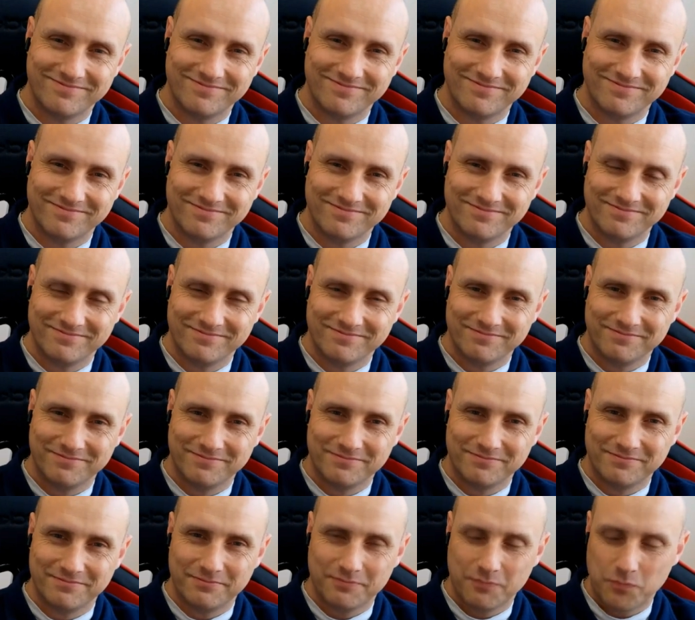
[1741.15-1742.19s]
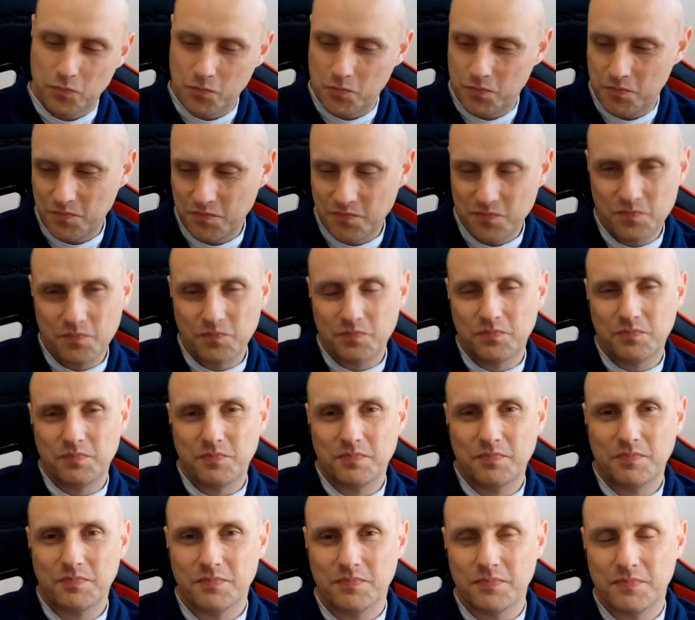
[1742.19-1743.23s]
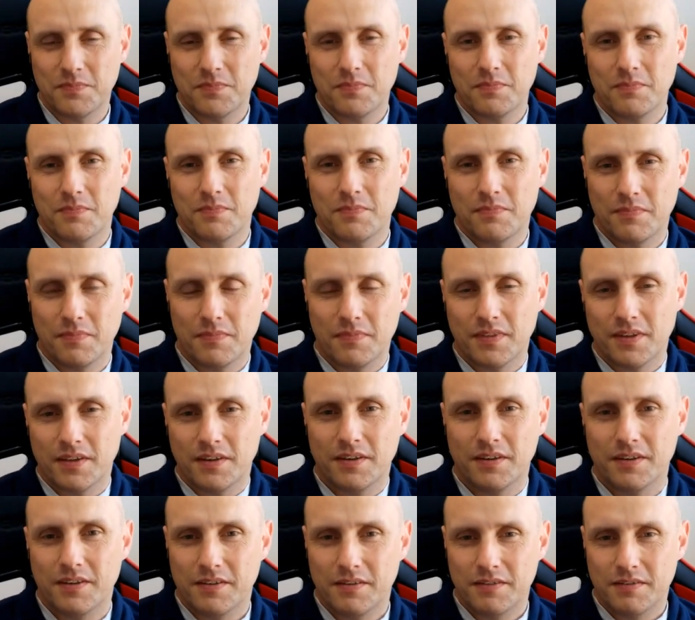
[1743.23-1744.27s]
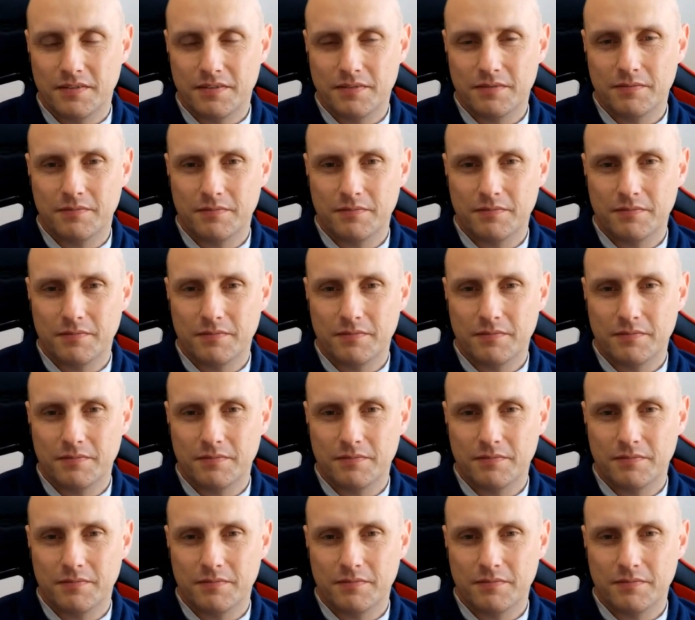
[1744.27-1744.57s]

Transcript: No words are spoken by the person on screen.